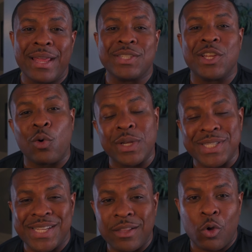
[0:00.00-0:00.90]
is to go to
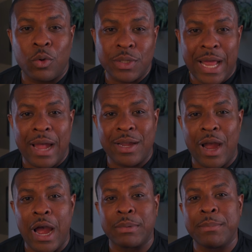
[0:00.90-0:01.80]

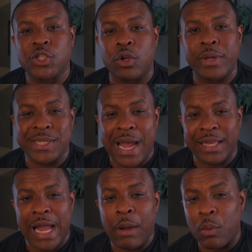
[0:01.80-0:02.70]
Zillow.com. Let me show you
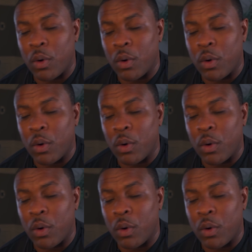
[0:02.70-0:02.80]
exactly how it